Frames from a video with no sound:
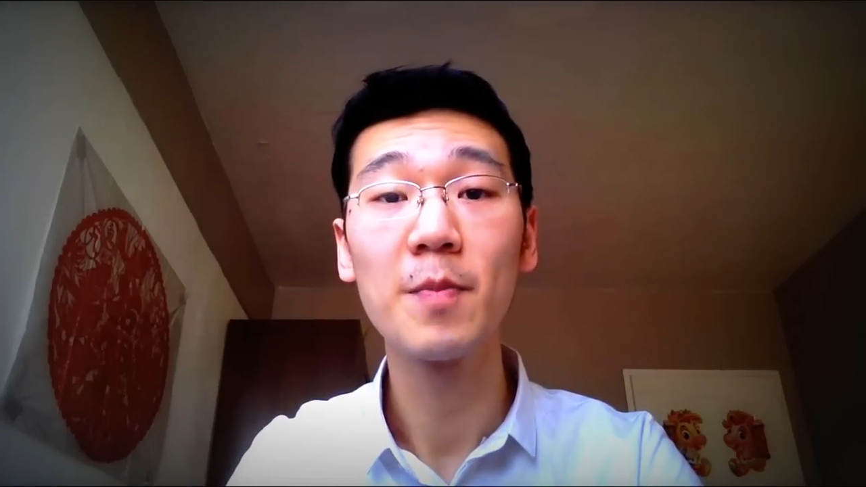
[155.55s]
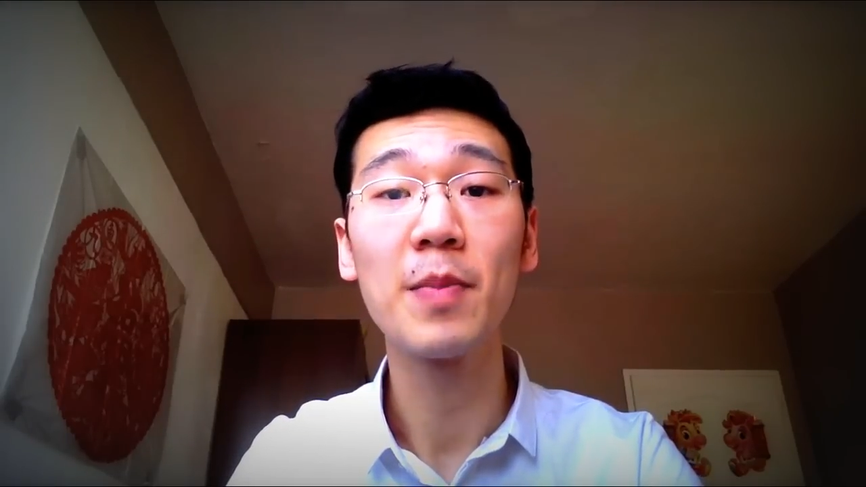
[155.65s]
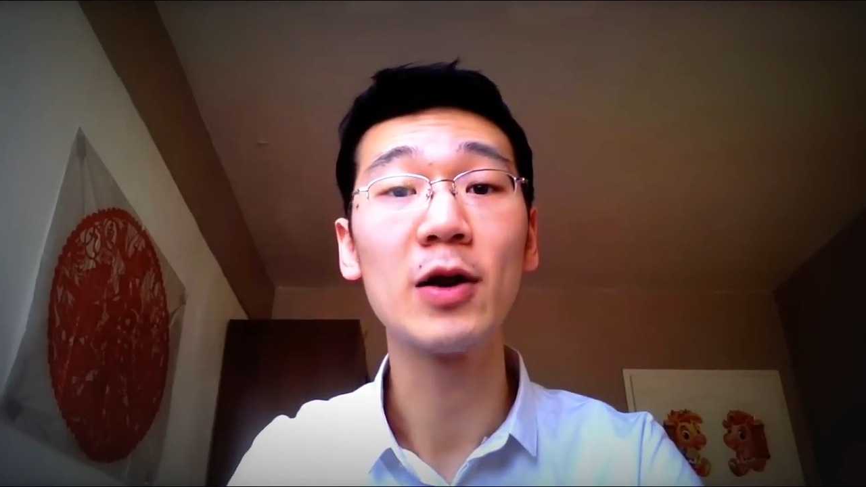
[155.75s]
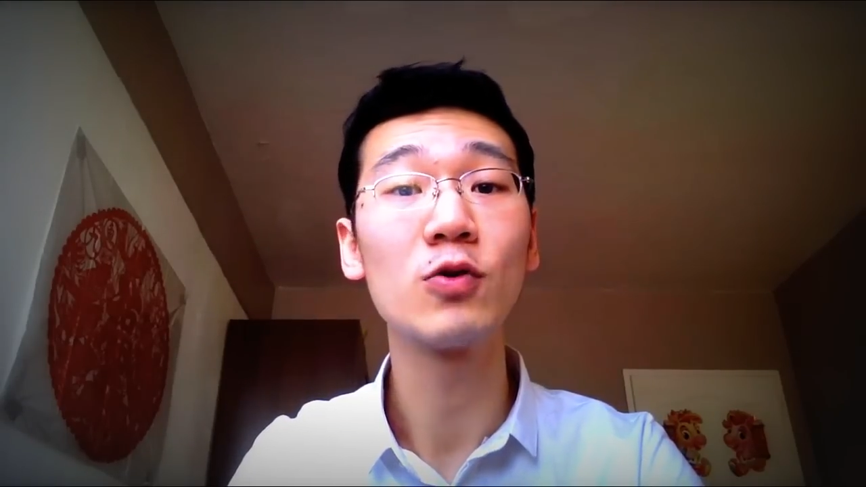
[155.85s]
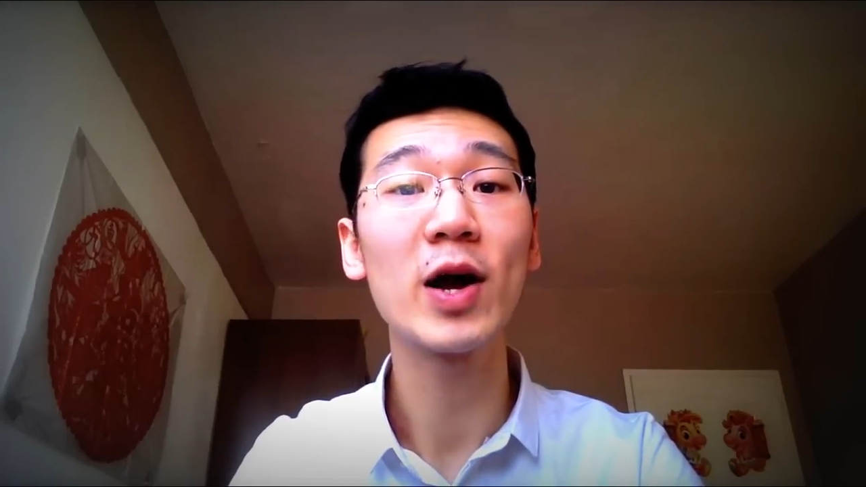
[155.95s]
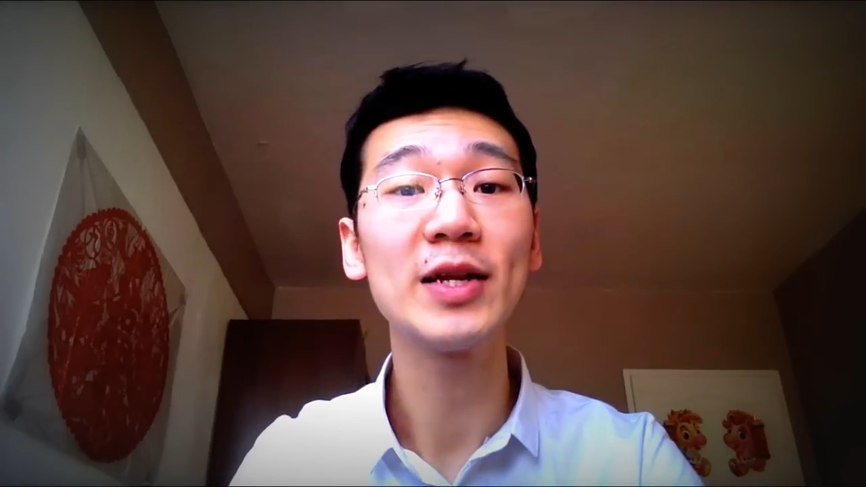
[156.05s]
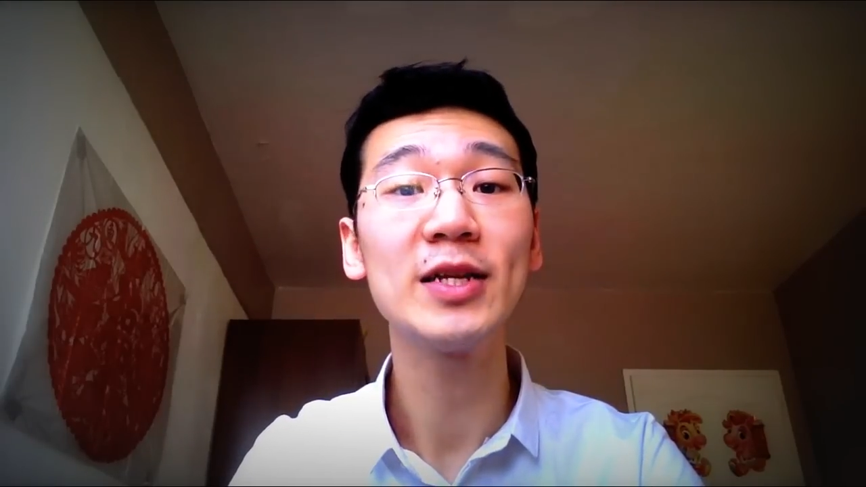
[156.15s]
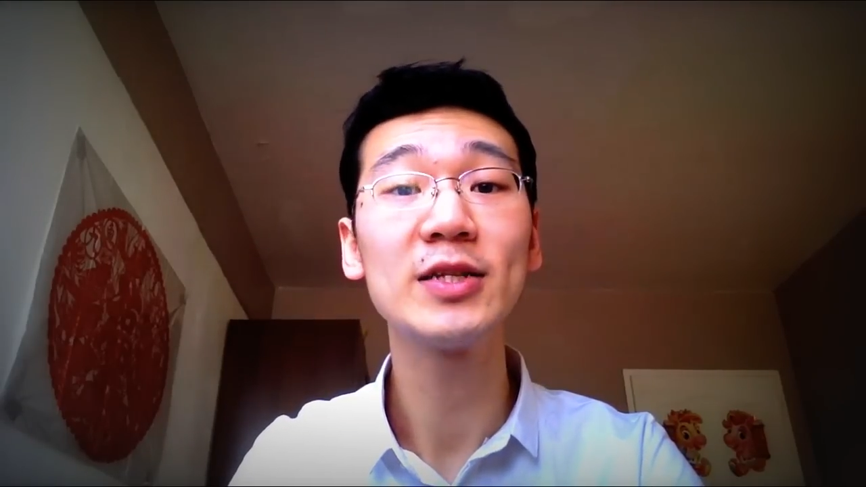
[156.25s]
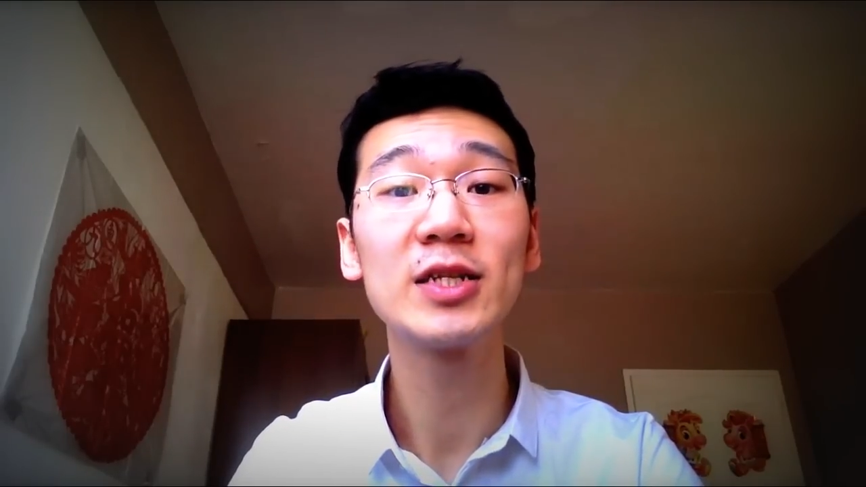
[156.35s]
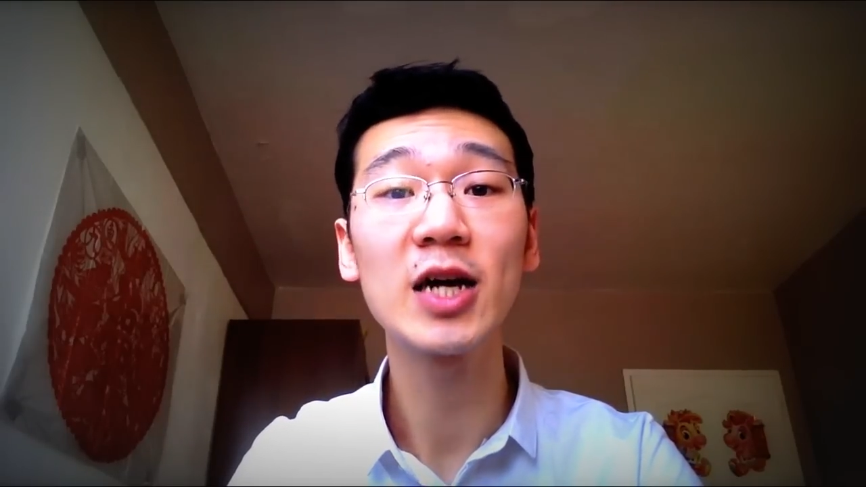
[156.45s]
by
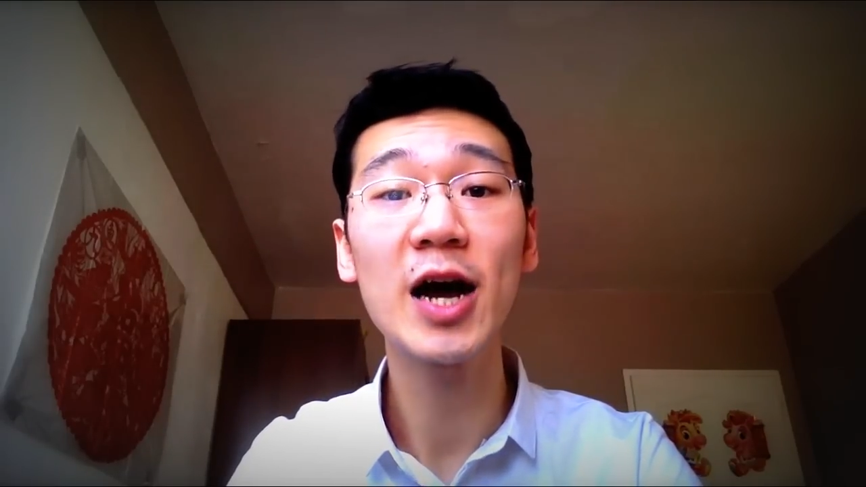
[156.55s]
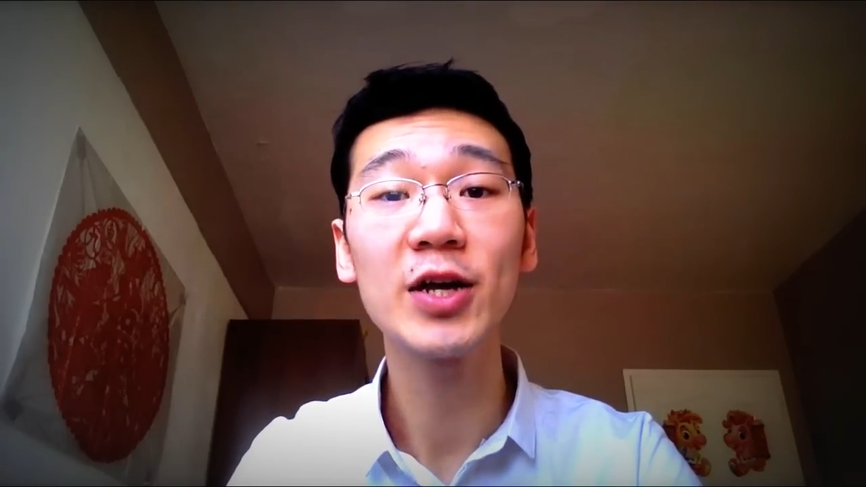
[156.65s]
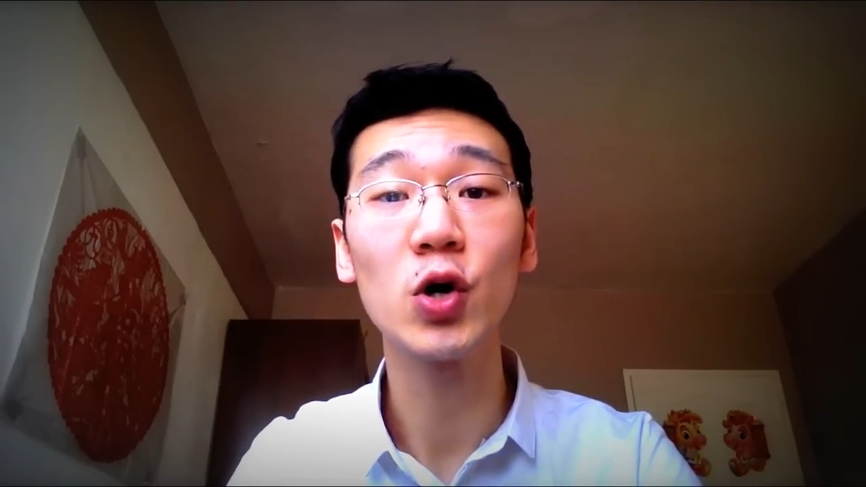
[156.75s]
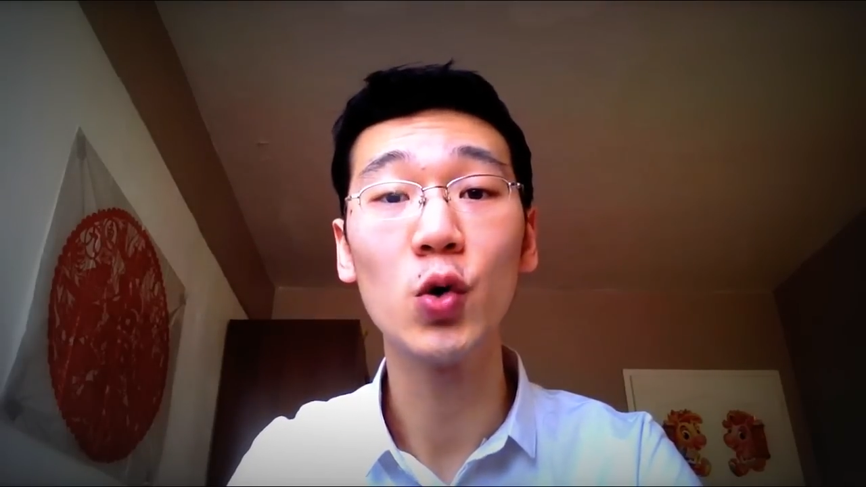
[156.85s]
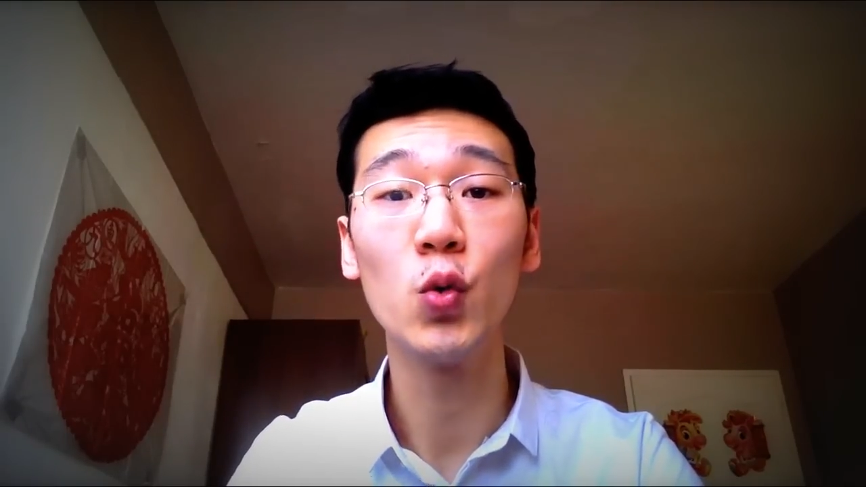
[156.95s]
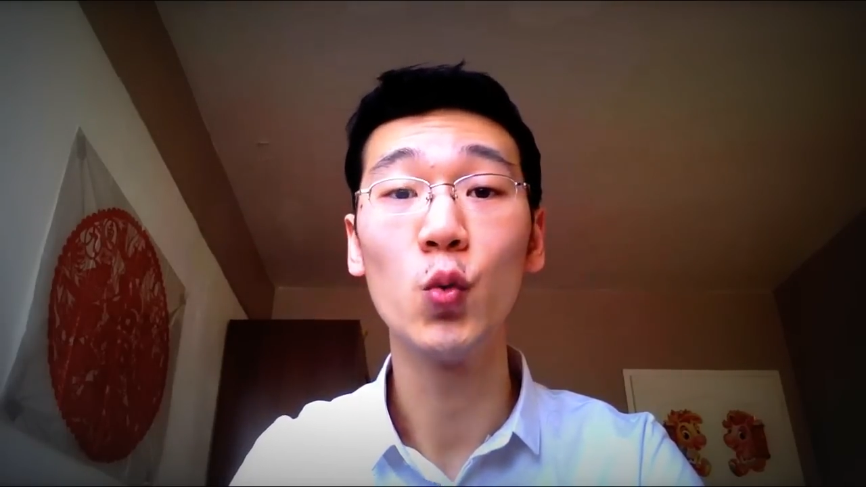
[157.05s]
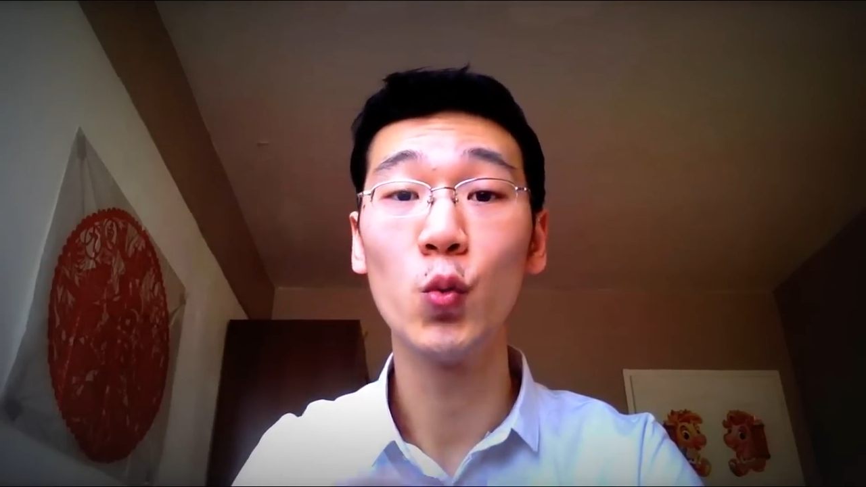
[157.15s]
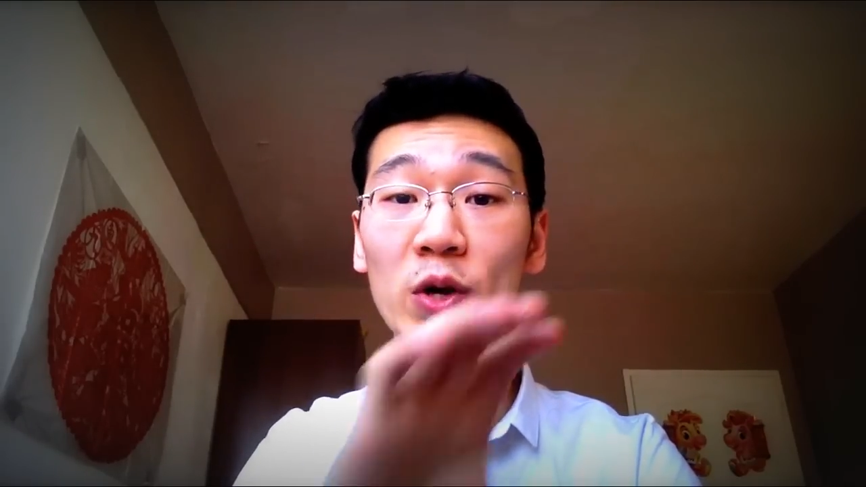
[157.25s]
writing the title